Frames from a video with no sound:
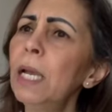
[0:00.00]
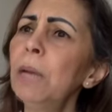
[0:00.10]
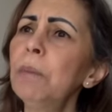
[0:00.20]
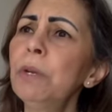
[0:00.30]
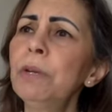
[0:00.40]

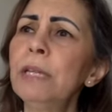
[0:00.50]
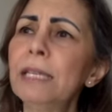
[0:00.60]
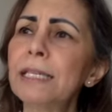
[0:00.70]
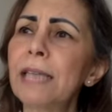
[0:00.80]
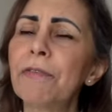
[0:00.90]
Moon in the
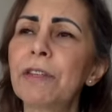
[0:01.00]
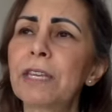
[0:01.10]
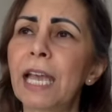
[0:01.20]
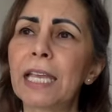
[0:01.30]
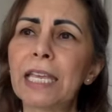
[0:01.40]
seventh
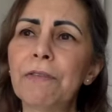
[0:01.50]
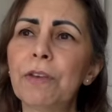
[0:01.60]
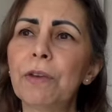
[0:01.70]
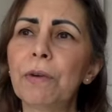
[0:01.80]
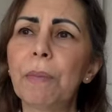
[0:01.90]
can give
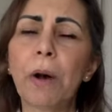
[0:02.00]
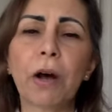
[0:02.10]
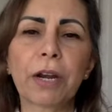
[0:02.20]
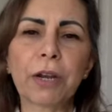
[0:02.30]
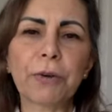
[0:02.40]
you a
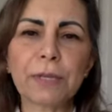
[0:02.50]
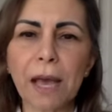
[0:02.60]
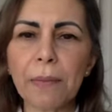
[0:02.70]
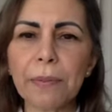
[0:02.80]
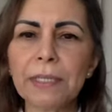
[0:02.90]
partner who is
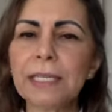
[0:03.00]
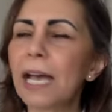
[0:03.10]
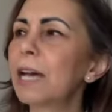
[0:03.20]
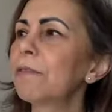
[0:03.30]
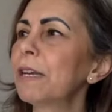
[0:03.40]
up and
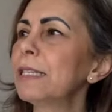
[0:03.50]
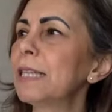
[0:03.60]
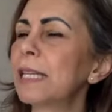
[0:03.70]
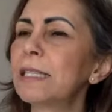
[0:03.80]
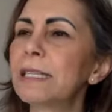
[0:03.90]
down, very
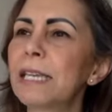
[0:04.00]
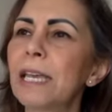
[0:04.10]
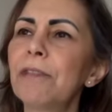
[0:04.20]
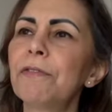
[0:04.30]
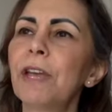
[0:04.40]

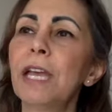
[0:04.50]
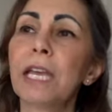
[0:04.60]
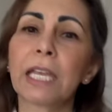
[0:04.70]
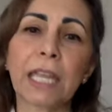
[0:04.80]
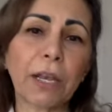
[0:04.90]
sensitive.
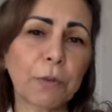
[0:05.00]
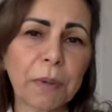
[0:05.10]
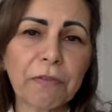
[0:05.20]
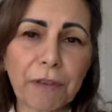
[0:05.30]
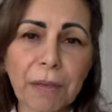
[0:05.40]
They could
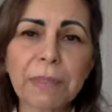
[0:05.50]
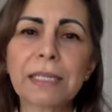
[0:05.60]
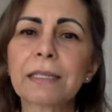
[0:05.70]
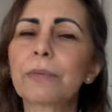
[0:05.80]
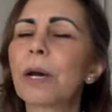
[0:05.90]
be
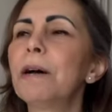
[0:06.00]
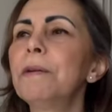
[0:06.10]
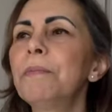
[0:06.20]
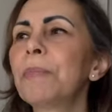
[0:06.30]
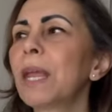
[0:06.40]
famous as well.